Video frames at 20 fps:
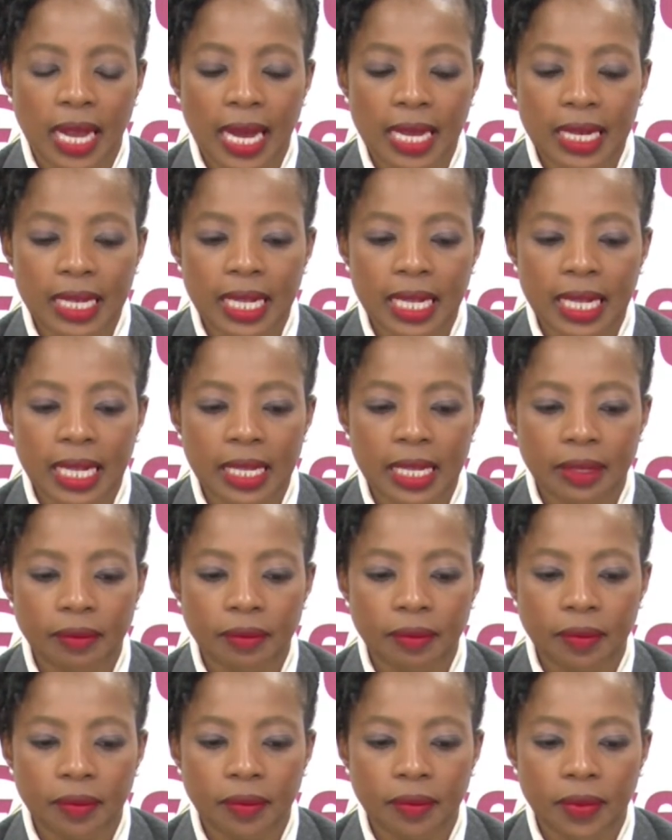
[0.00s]
Currently,
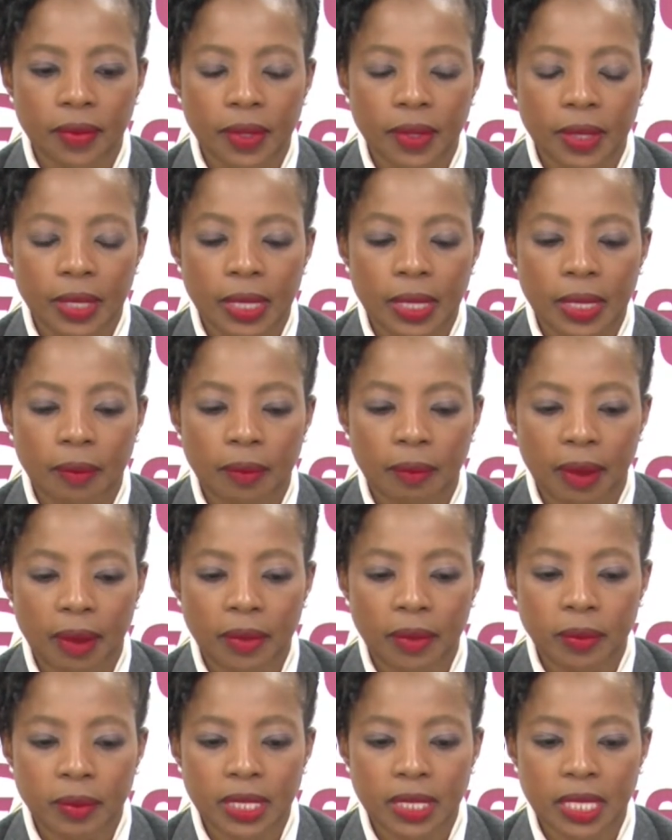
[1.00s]
the
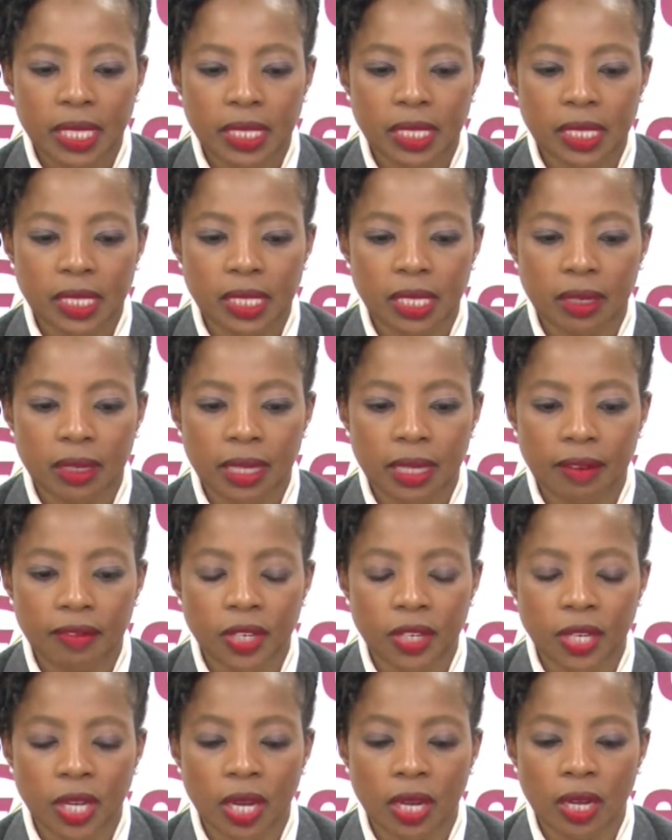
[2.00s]
Public Protector South
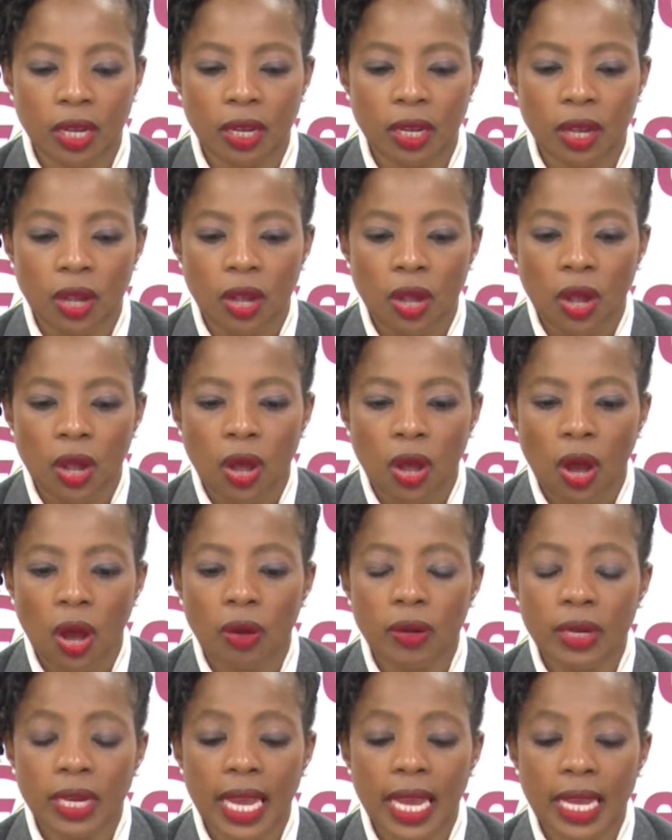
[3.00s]
Africa
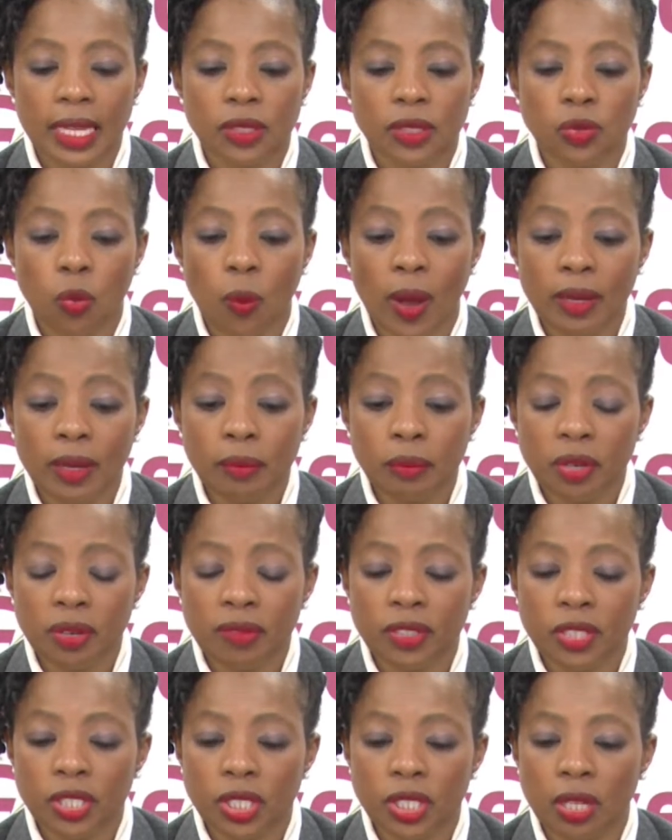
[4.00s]
only has one
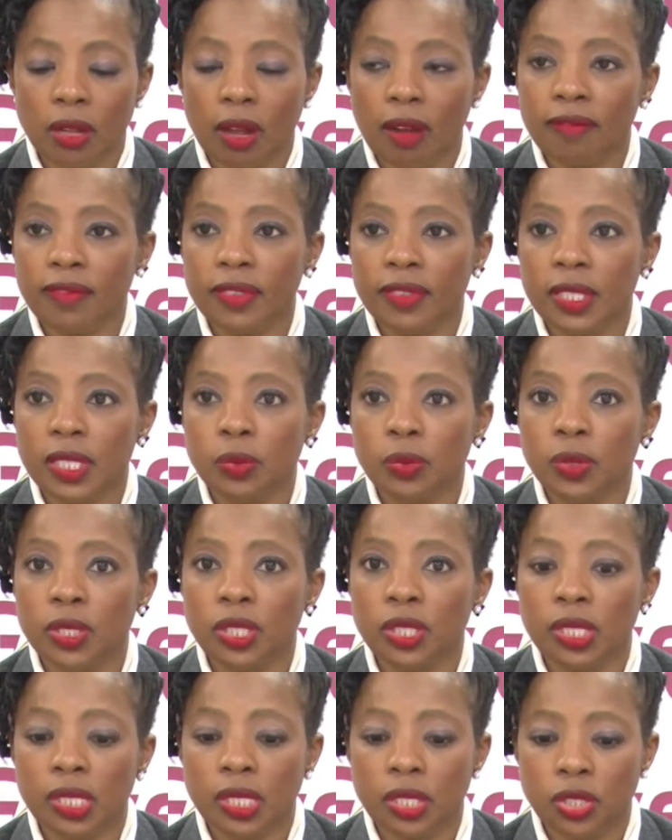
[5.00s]
provincial office,
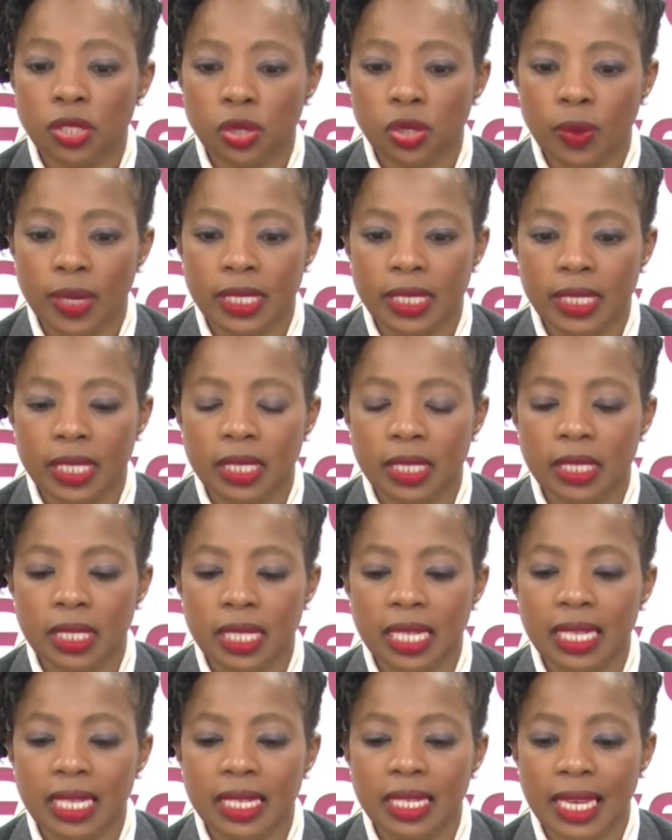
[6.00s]
which is situated
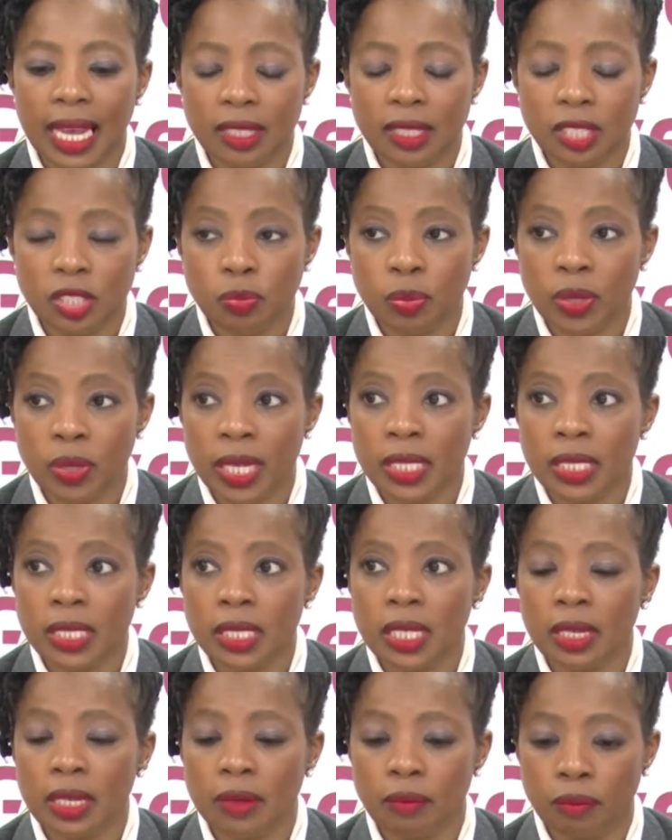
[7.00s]
in
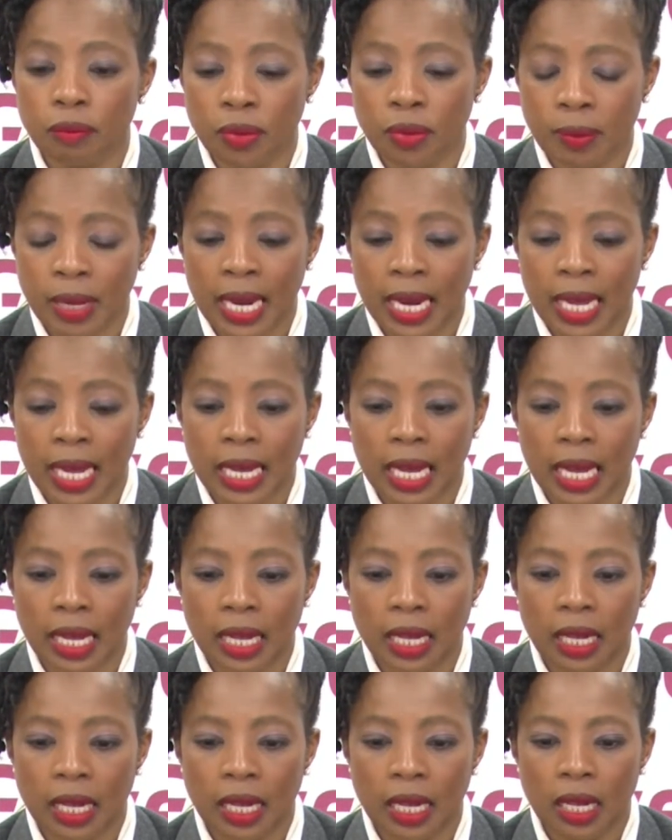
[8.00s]
Nelspruit in
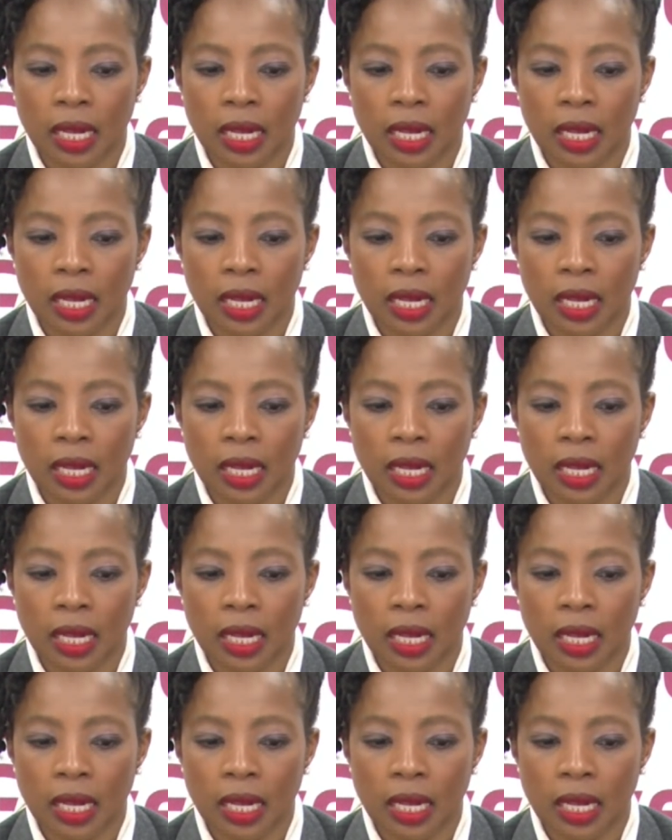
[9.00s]
Mpumalanga,